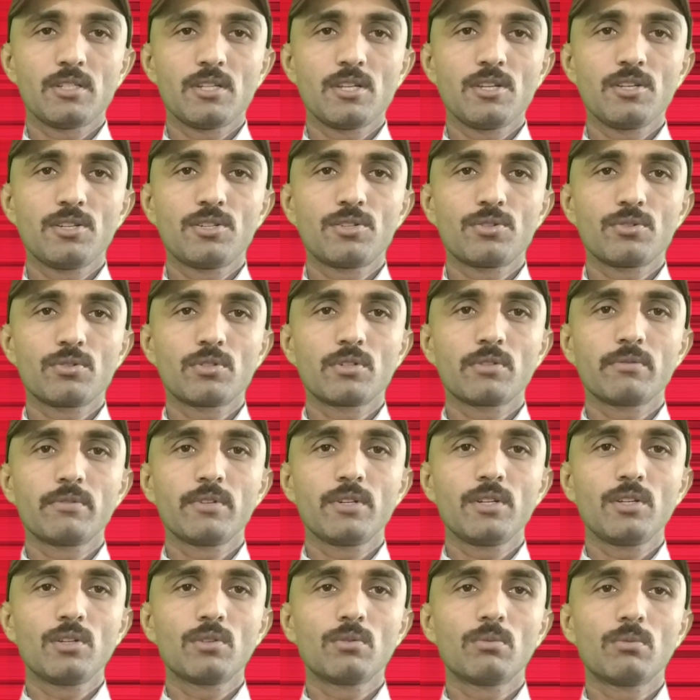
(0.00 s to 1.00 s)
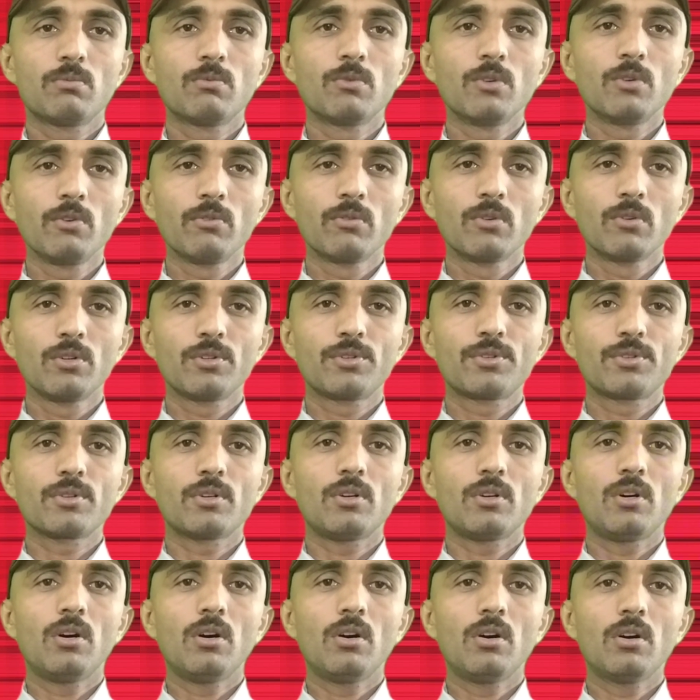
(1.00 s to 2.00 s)
In today's video, we will
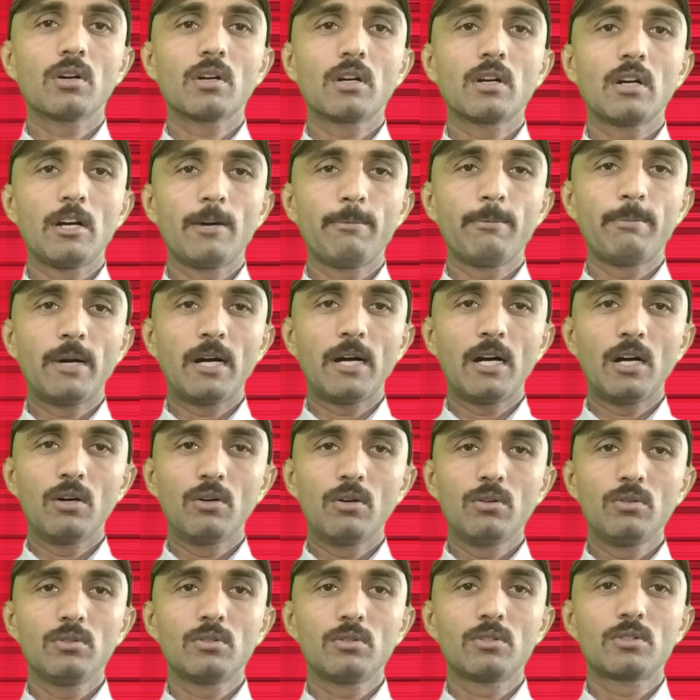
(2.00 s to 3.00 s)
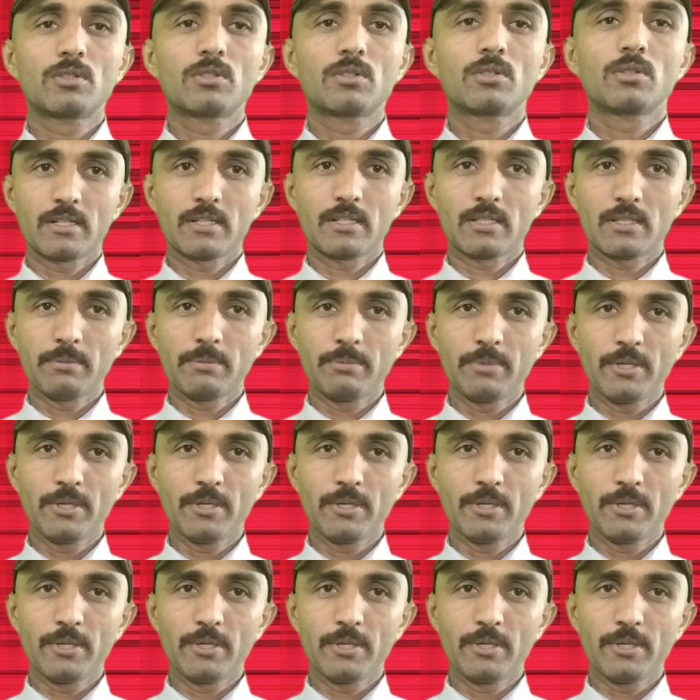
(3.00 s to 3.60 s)
talk about the